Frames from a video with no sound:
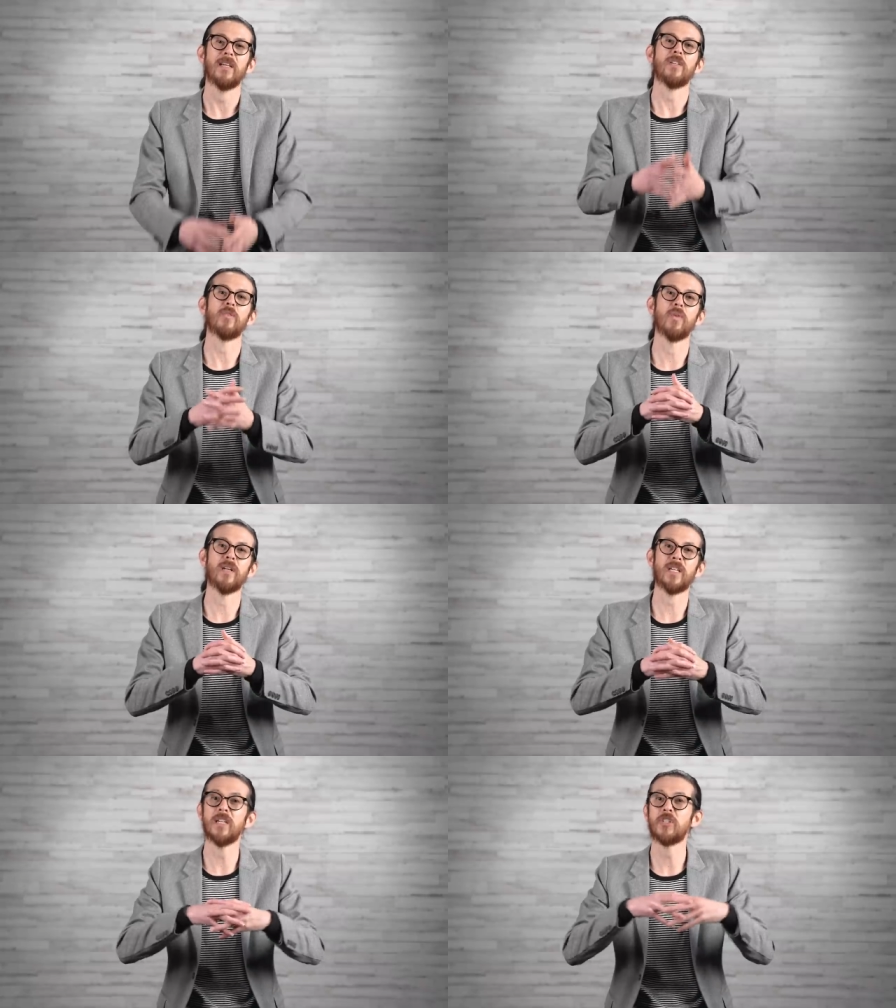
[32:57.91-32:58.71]
You want
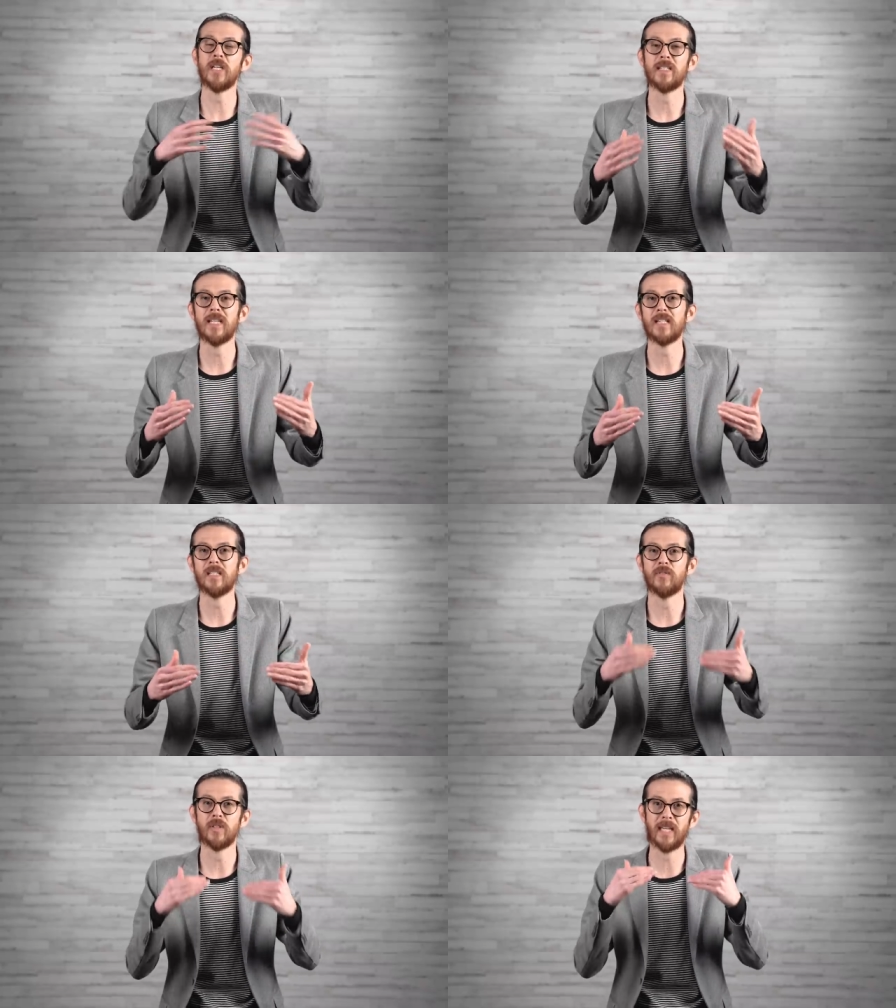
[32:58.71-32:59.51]
to get a gene test
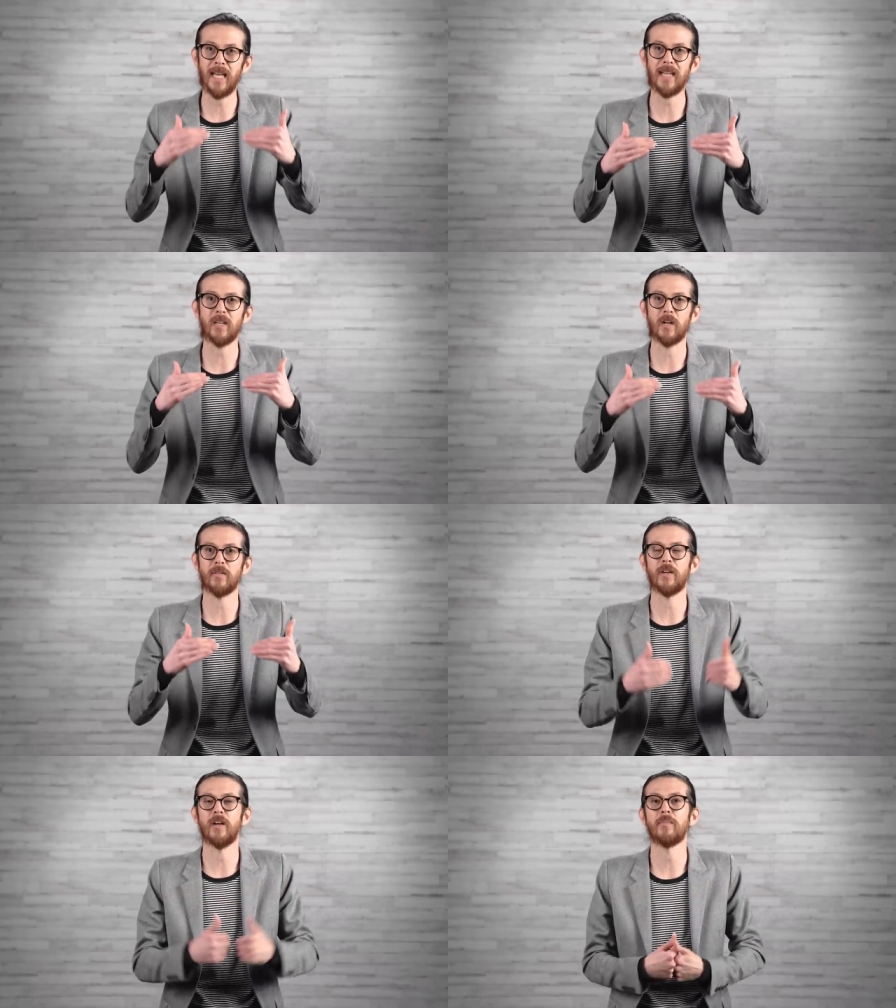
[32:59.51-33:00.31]
if you can't get over
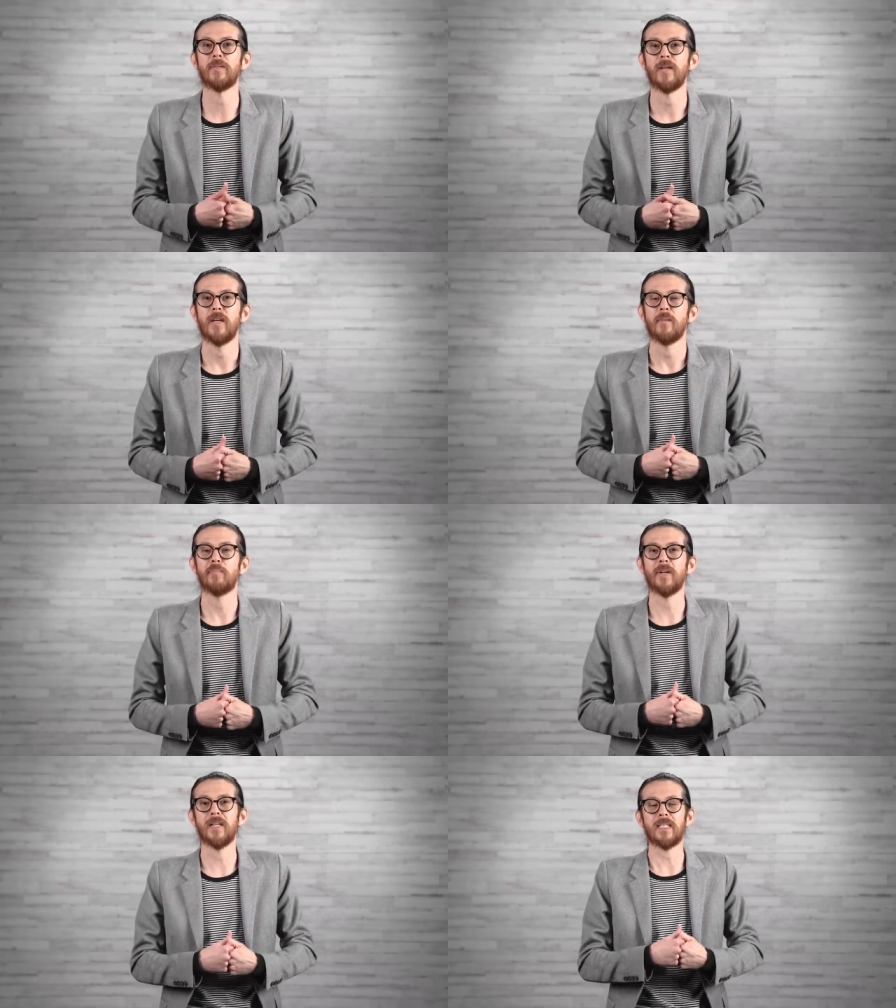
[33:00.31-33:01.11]
the hump,
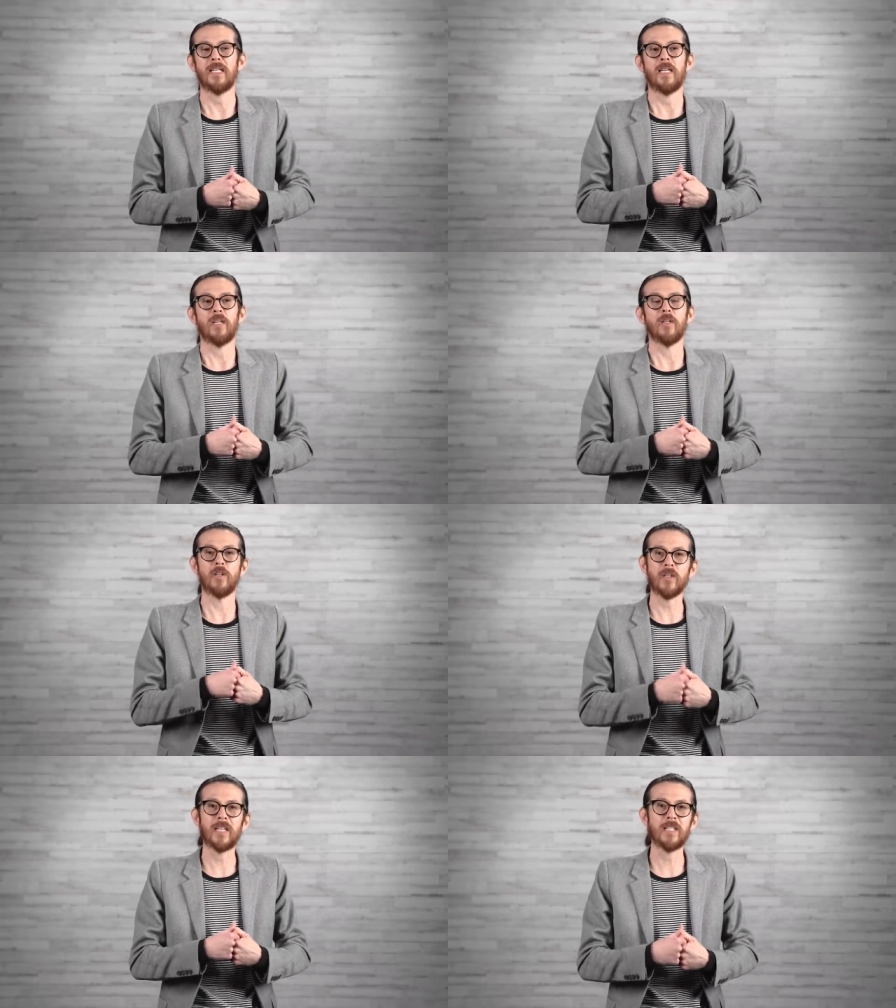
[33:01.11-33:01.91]
but
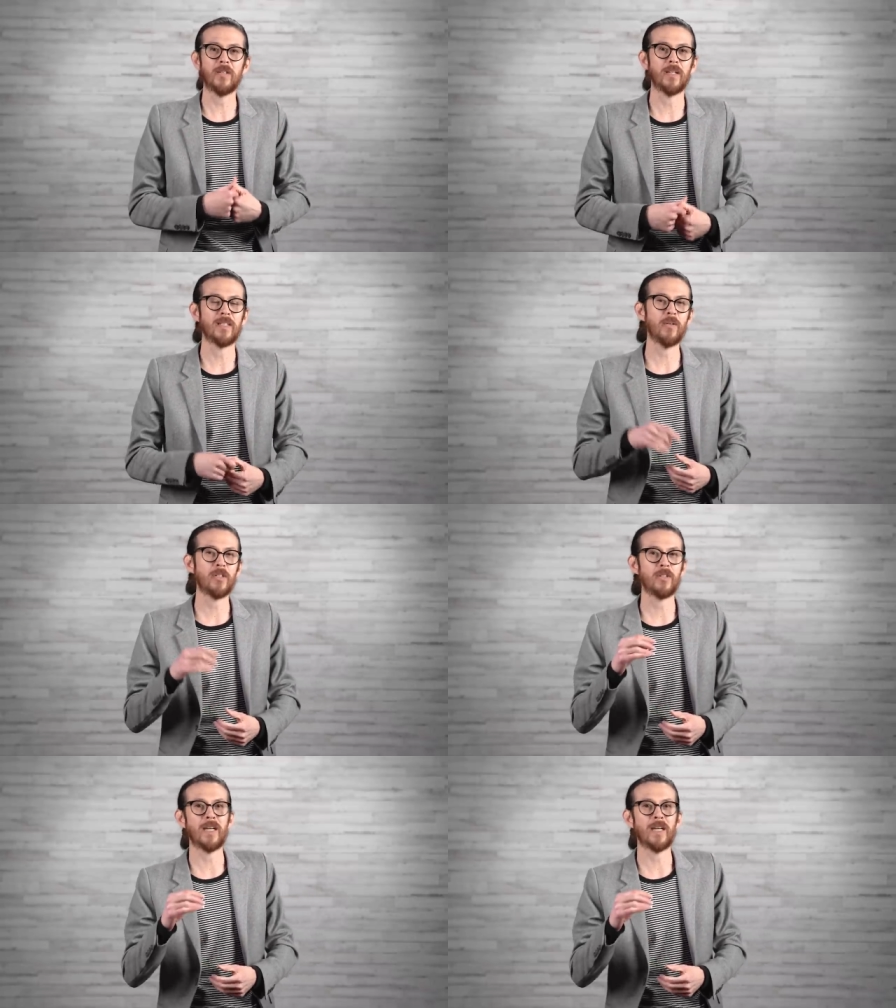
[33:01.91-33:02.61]
look into it. See what your